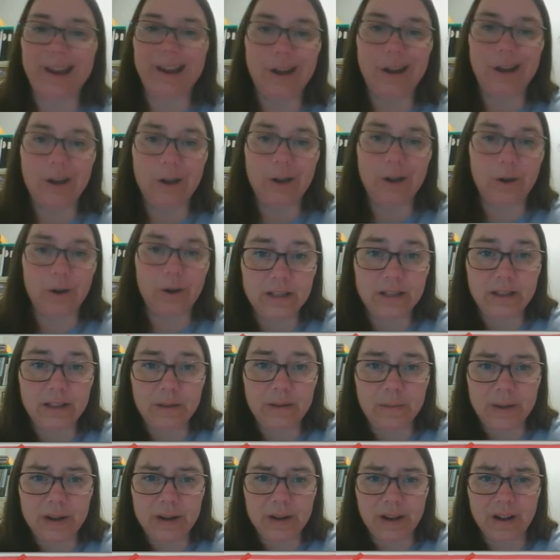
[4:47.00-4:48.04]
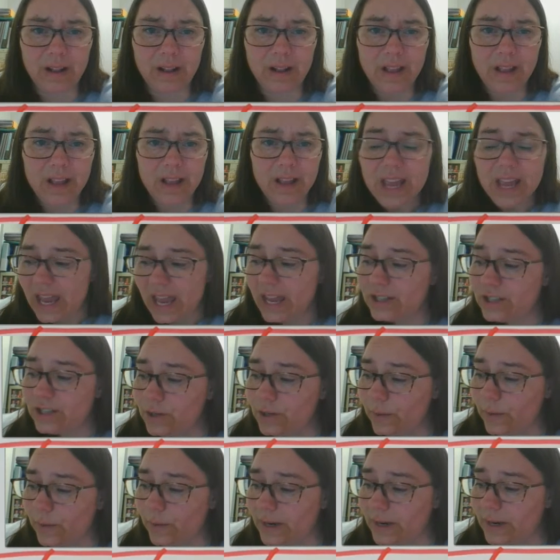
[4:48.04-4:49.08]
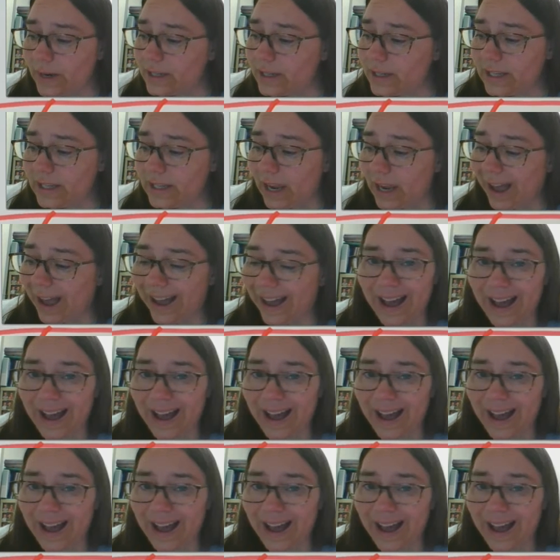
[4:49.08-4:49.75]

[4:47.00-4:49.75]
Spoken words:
of cross in the middle. As you can see,